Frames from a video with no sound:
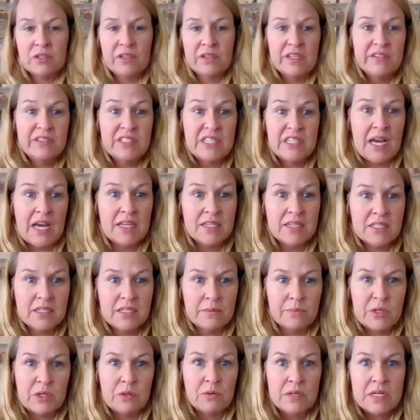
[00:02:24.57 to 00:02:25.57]
Liz has
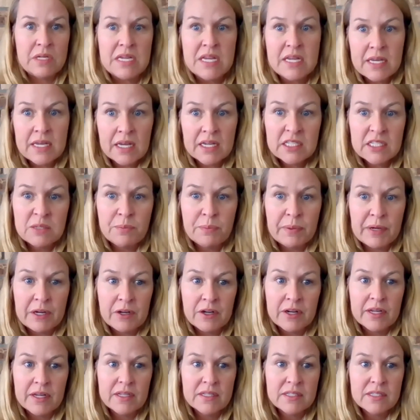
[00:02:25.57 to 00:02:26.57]
some unique
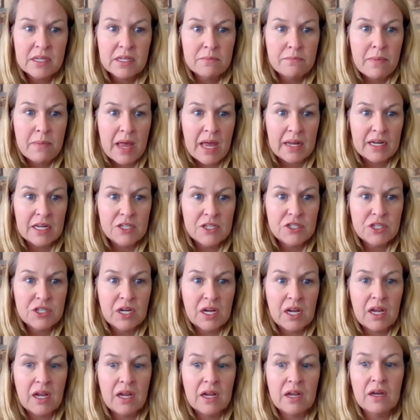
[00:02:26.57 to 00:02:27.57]
experience in
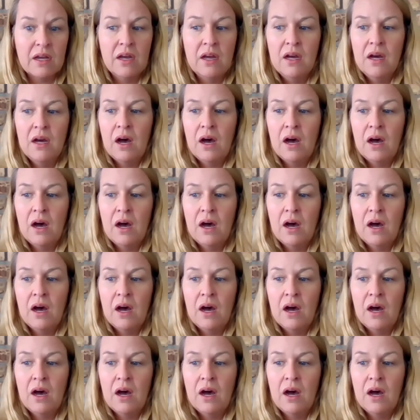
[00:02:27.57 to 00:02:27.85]
managing